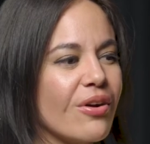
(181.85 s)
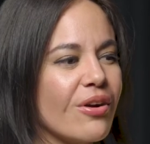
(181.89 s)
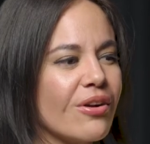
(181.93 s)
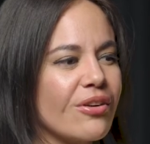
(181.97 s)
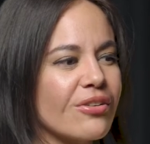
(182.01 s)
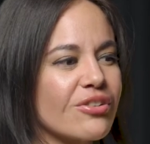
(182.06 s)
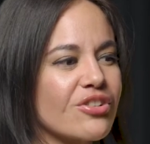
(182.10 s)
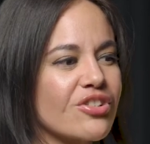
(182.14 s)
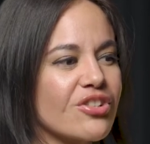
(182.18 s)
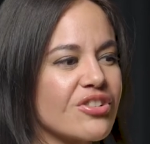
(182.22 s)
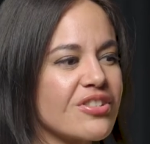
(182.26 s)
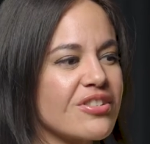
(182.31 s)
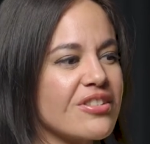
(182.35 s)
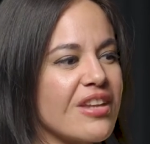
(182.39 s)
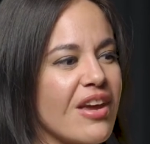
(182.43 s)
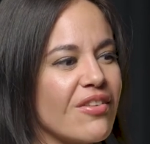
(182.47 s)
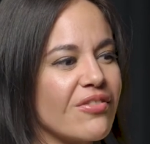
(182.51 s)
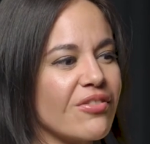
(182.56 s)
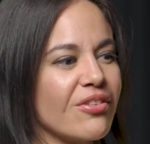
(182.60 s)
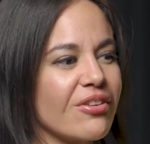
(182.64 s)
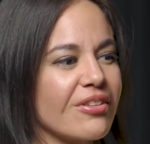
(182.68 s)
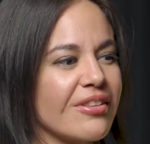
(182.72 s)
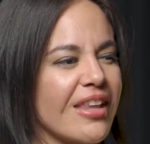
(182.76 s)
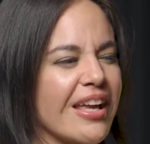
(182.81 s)
are just
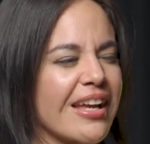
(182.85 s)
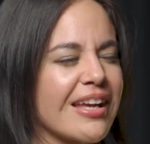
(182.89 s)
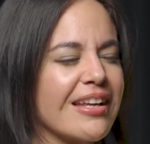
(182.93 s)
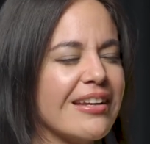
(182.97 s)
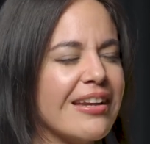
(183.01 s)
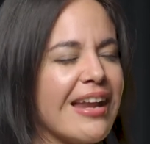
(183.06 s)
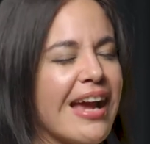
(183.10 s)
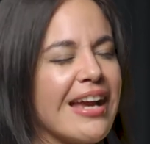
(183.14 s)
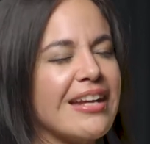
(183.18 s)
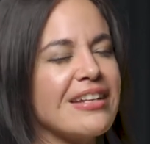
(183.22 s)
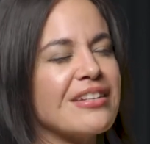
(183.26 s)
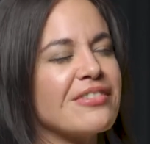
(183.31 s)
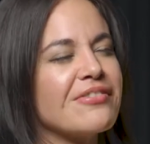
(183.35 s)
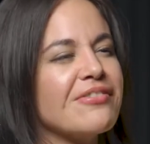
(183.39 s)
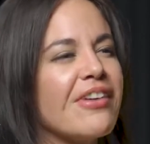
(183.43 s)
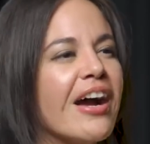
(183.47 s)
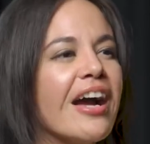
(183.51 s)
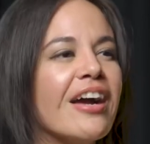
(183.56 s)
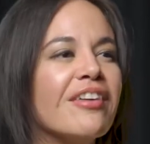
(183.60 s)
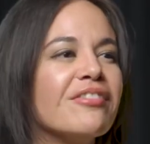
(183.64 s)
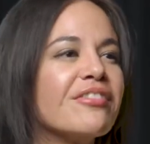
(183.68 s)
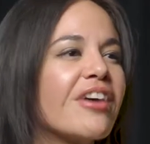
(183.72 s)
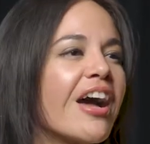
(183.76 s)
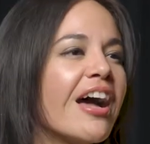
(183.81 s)
never like a
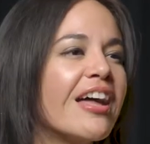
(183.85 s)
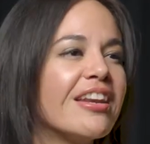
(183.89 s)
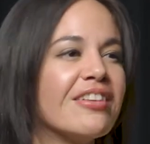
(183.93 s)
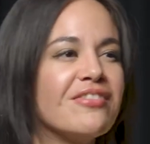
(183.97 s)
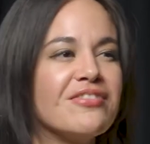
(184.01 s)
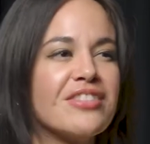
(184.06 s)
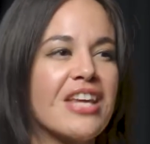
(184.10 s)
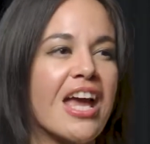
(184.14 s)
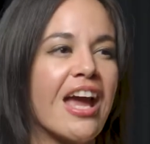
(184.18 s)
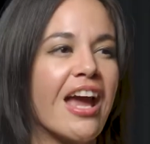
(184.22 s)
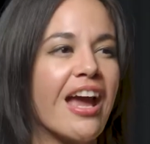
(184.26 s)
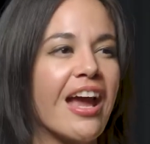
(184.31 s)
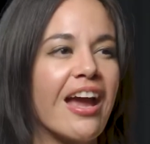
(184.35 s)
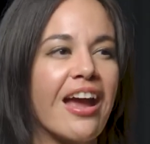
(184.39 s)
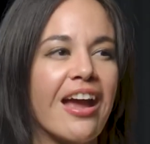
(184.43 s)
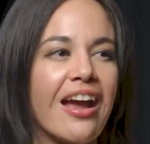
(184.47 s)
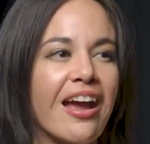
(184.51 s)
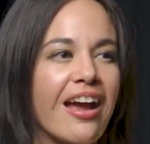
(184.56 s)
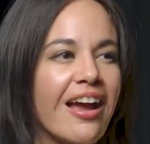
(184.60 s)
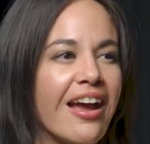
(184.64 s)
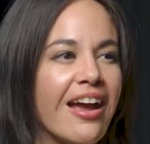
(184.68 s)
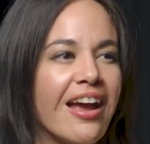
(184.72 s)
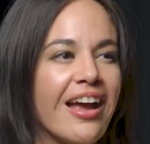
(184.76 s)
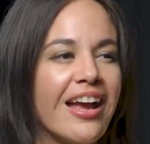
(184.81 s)
9-to-5 kind of
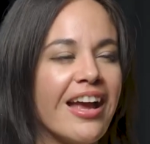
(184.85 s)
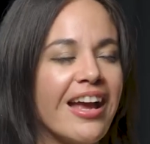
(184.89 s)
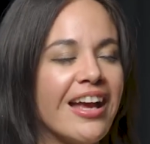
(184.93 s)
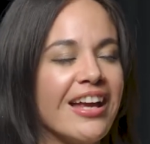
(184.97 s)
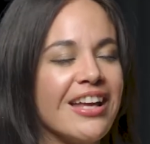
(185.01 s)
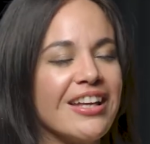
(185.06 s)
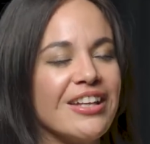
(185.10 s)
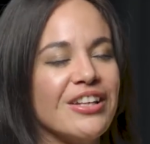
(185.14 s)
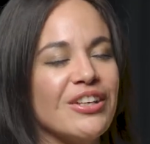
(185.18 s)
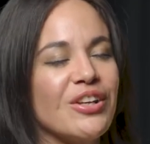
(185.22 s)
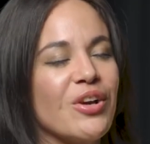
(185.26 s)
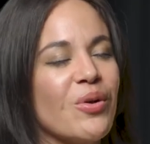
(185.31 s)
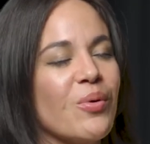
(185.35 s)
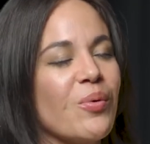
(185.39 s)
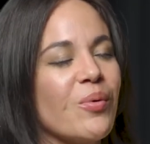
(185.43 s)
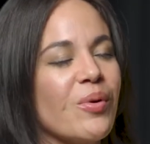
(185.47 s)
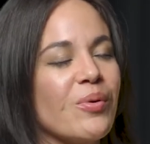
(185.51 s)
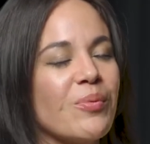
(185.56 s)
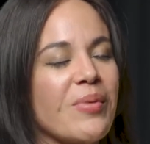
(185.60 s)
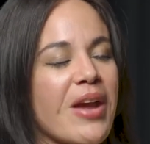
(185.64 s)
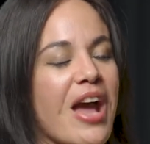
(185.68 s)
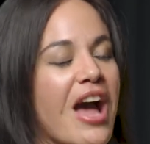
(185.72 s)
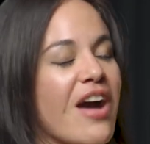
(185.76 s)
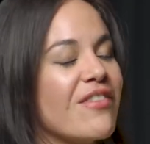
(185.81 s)
day. You know,
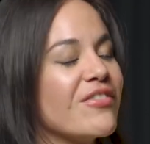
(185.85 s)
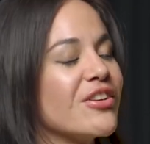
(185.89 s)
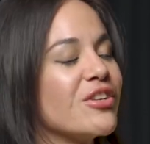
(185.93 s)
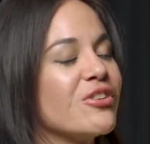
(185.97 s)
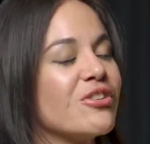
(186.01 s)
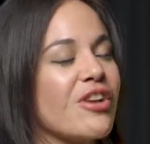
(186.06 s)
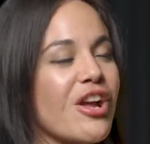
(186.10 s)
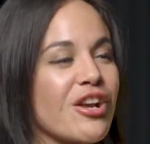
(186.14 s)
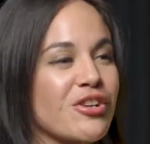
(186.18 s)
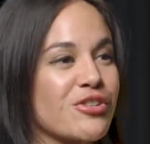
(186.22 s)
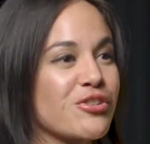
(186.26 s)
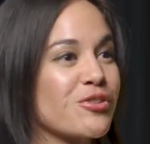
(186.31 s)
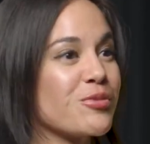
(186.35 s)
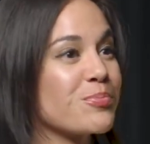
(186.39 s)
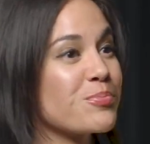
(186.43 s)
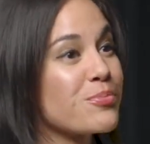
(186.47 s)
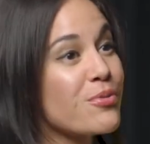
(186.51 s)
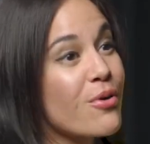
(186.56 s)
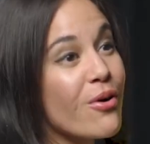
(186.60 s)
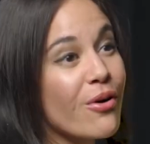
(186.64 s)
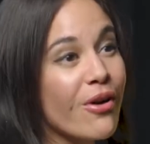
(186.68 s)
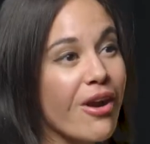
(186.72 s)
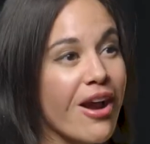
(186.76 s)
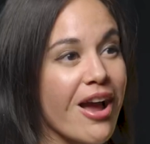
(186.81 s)
when we have international
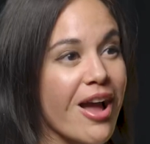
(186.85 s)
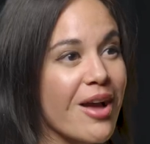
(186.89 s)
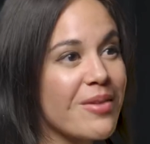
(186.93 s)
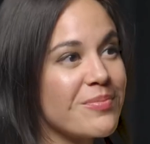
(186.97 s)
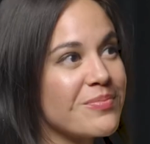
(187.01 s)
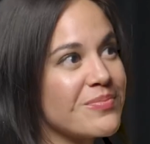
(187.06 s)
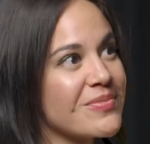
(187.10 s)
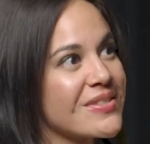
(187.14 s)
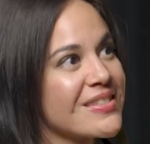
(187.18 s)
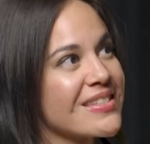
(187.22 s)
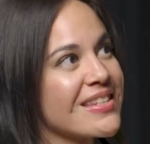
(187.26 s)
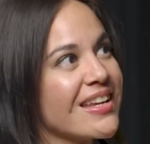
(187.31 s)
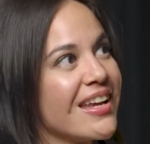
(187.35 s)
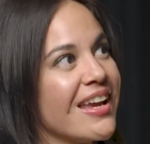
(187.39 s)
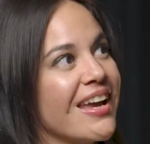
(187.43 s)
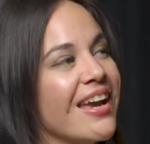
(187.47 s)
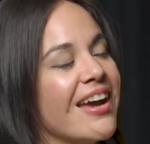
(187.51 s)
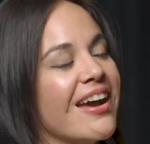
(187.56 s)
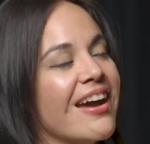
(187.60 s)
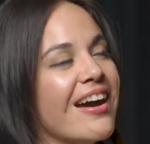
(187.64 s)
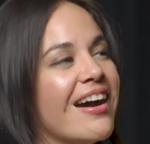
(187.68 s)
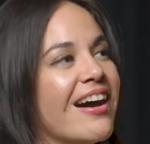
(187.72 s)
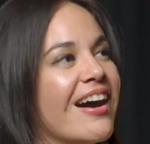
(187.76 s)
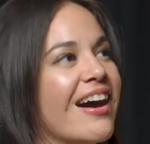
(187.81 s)
programs,
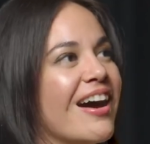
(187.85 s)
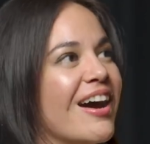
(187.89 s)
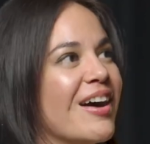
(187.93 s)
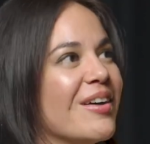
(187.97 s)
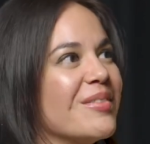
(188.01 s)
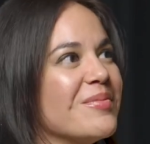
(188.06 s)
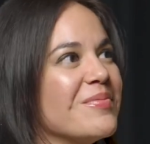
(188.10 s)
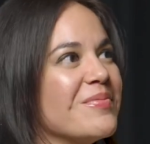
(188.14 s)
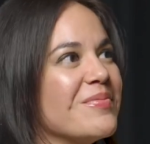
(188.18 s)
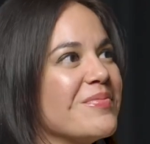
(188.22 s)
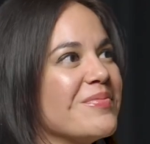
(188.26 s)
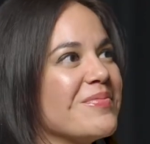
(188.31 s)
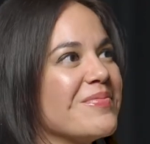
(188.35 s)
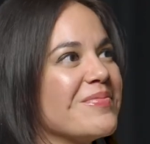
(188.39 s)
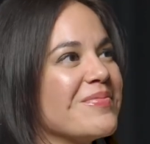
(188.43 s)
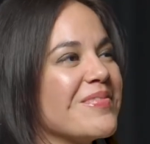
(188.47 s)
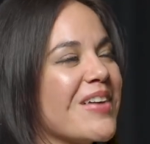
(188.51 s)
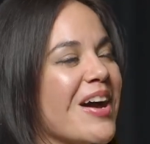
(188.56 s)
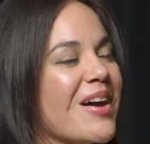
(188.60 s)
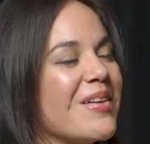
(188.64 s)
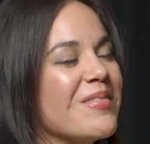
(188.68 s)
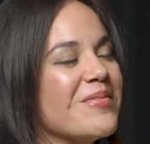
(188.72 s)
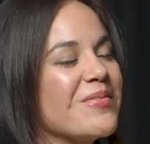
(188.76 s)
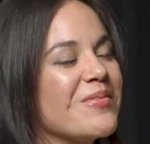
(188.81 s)

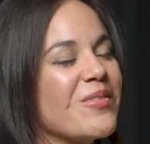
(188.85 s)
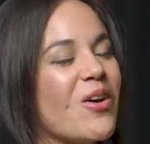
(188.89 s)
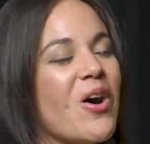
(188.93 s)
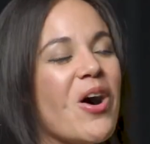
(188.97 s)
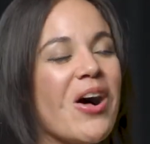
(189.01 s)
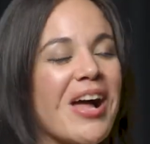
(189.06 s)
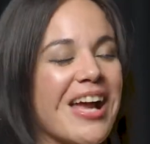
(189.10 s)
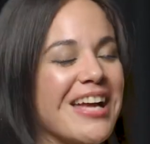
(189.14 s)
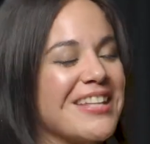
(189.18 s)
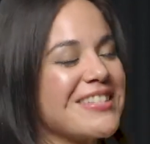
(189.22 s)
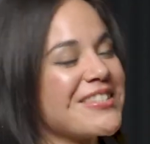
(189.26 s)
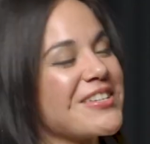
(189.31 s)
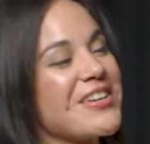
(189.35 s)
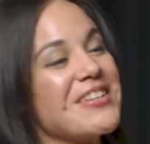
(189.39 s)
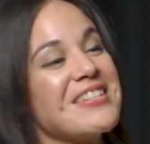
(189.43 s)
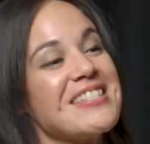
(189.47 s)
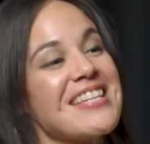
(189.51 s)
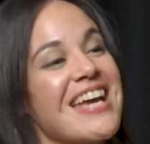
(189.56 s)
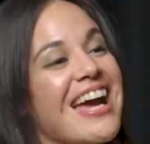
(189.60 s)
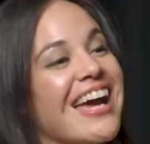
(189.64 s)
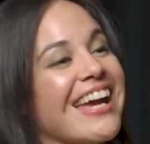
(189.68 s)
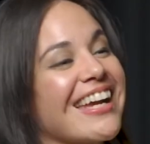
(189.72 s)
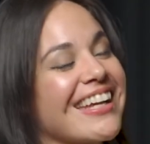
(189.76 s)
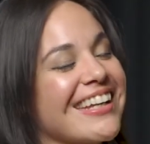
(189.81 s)
I'm all hands on
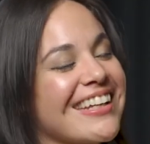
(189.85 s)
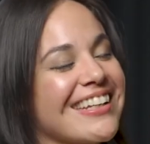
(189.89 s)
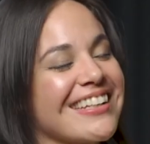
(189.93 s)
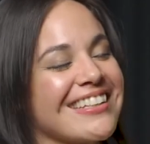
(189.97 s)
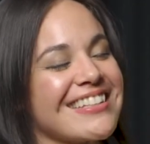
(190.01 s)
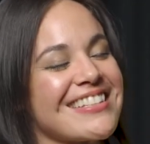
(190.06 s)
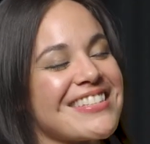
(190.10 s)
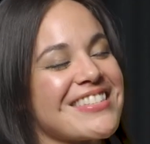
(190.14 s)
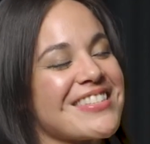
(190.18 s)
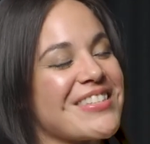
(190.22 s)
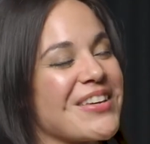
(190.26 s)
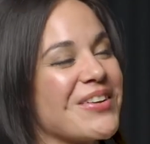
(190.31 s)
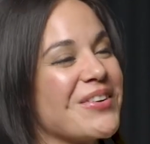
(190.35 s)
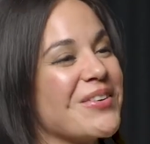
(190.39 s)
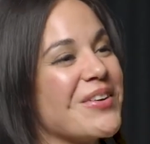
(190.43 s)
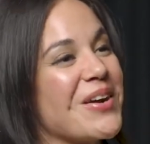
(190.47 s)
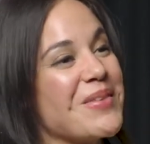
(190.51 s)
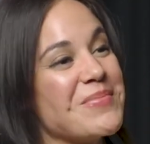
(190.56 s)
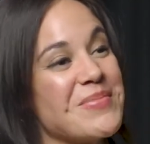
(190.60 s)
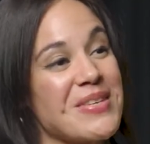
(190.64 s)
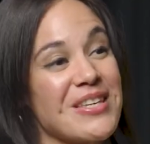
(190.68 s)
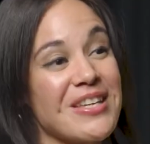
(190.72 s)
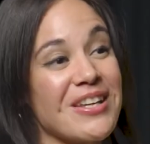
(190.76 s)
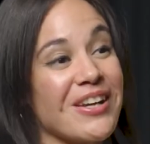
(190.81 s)
deck. So
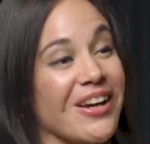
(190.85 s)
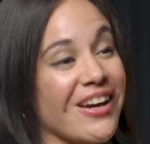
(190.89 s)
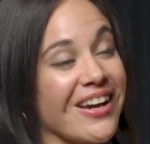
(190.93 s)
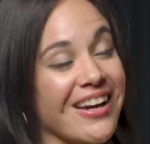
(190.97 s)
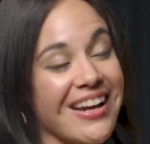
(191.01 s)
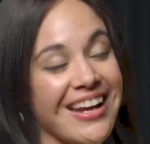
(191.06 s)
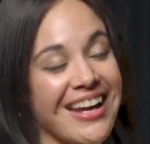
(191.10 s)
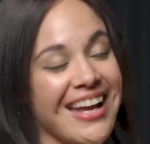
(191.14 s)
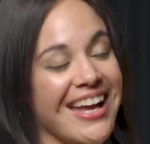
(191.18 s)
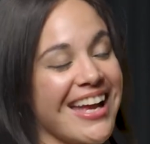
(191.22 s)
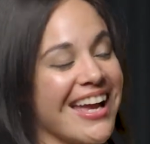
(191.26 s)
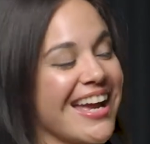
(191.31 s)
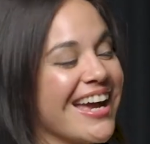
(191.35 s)
I'm here.